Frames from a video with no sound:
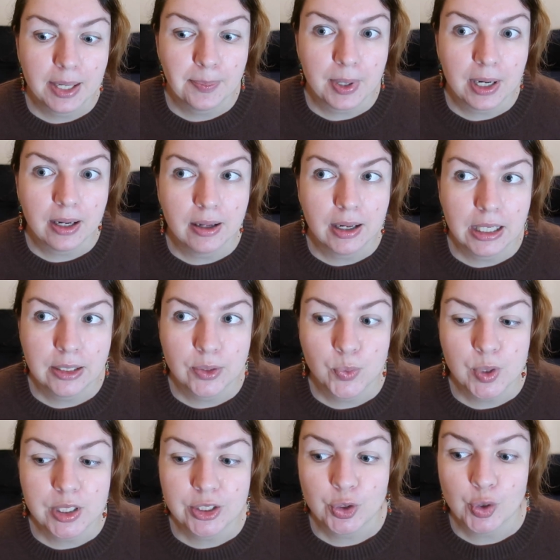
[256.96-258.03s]
But
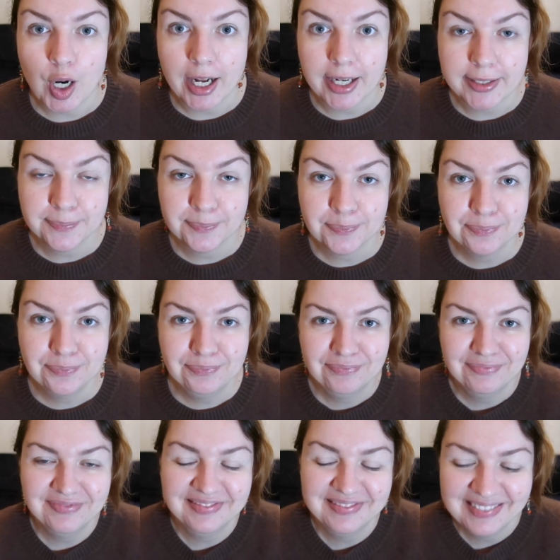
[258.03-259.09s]
we'll try.
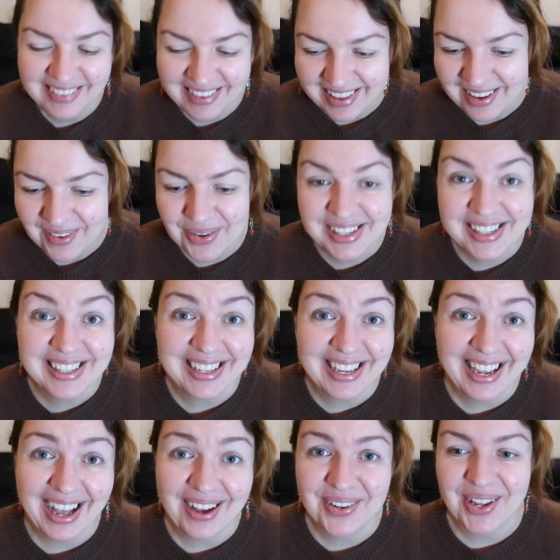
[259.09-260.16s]
We'll
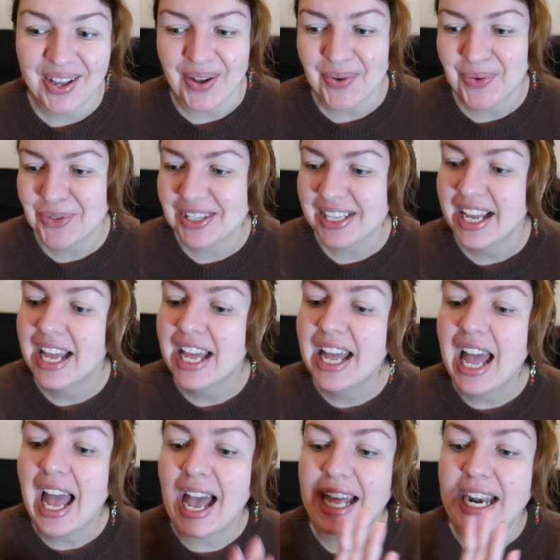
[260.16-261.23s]
see how it goes.
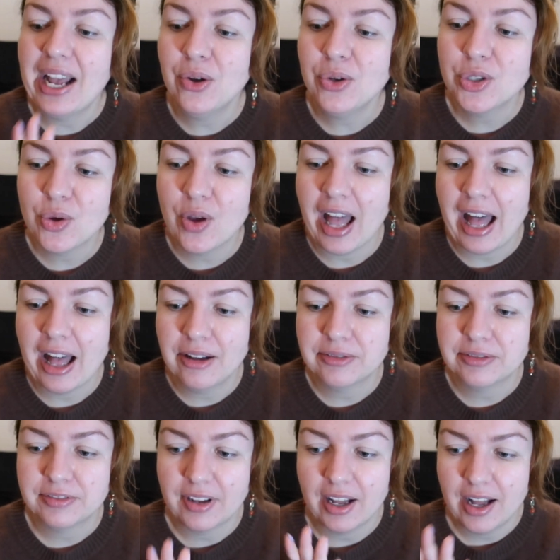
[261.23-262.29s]
And I also
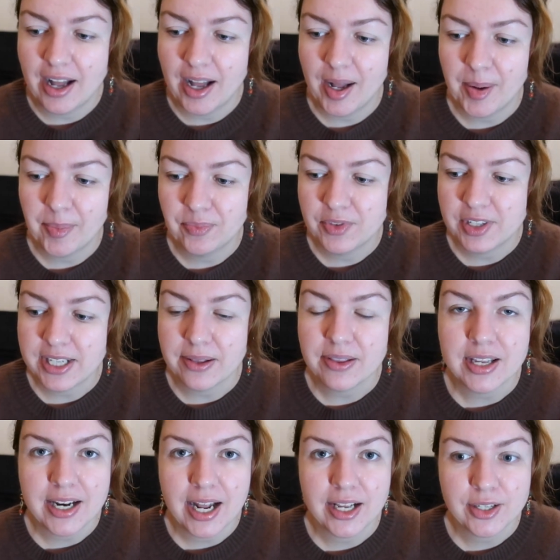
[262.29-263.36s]
have
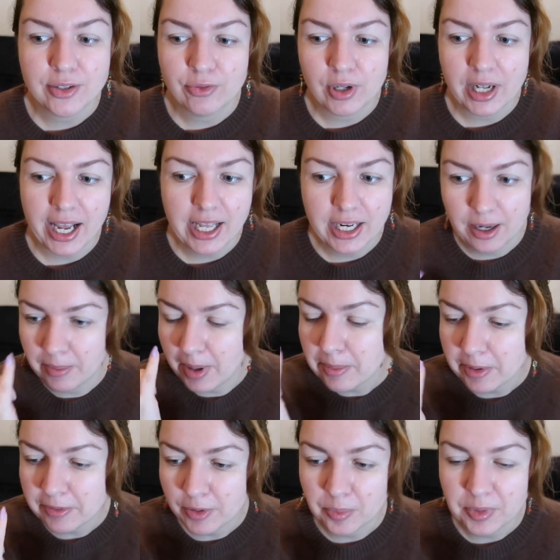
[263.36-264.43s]
something else for later,
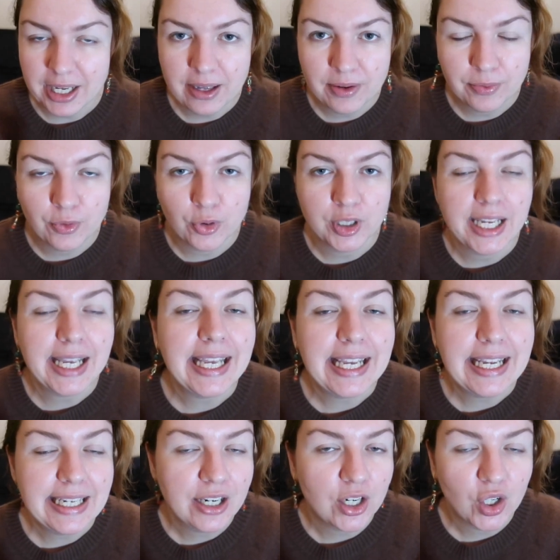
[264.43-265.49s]
maybe for the
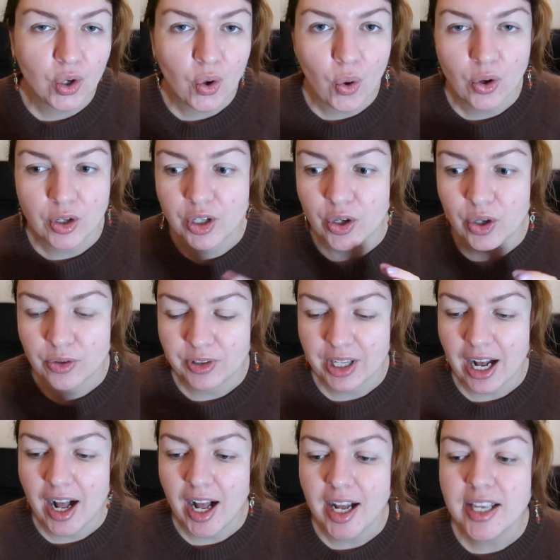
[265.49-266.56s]
inner corner of the
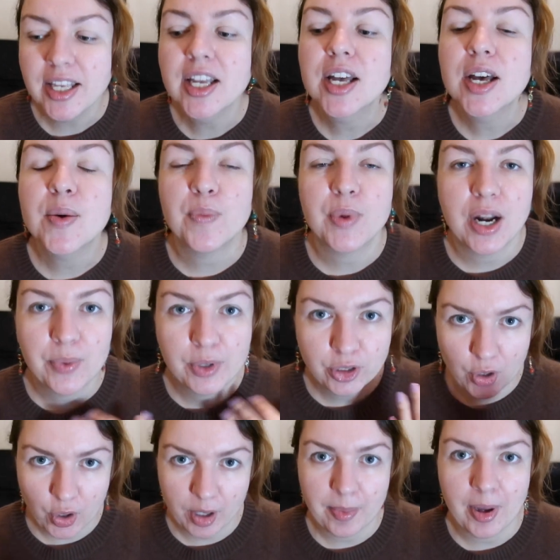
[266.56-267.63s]
eye, but I will
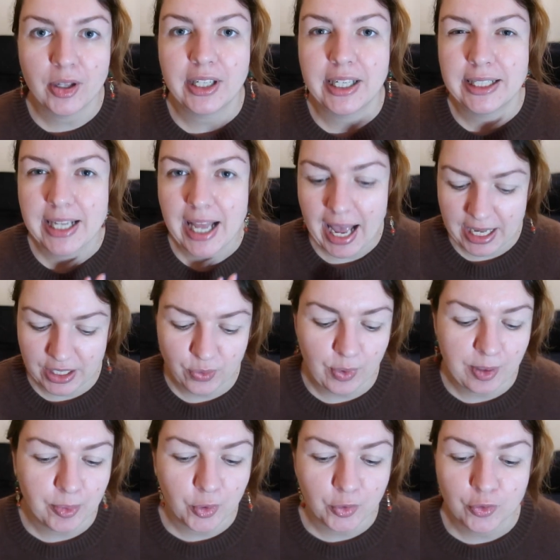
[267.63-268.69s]
talk about it as we
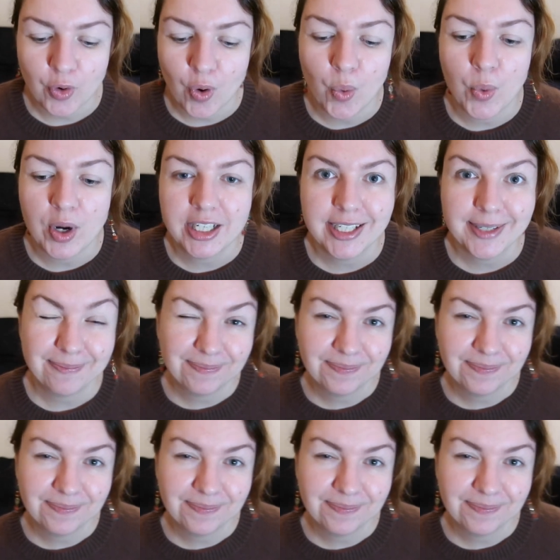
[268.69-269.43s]
move forward.